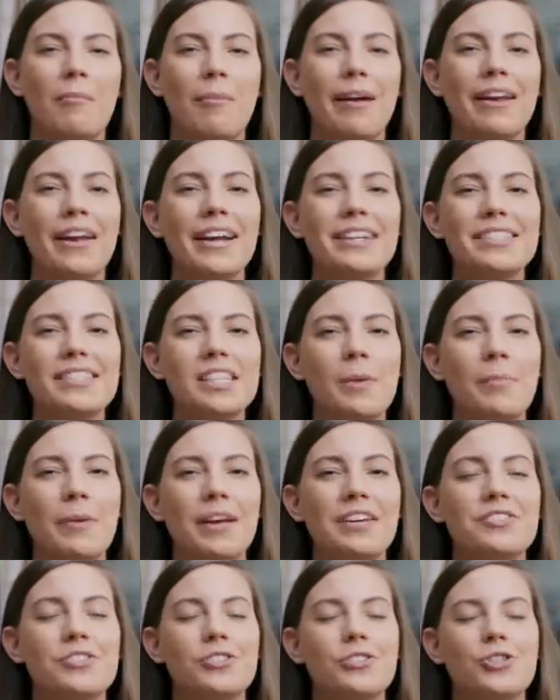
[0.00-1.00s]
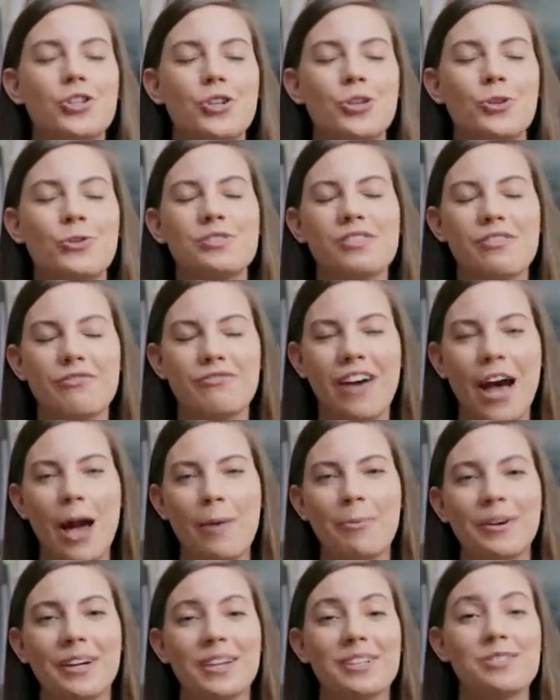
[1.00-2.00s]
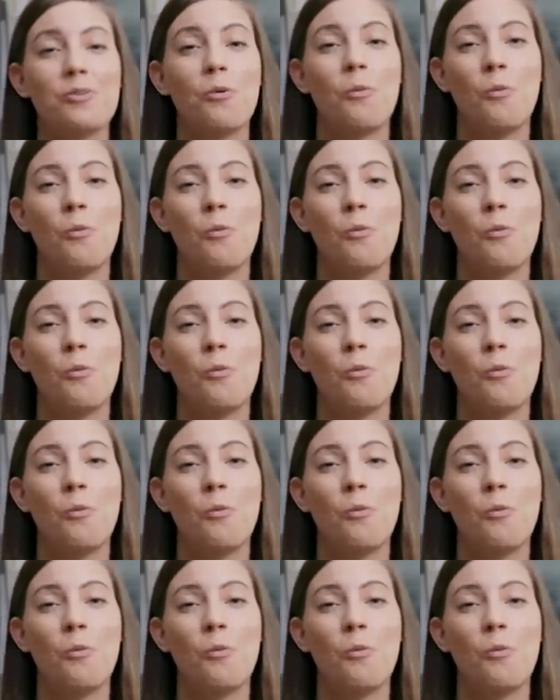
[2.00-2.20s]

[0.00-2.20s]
My next tip is to choose fabrics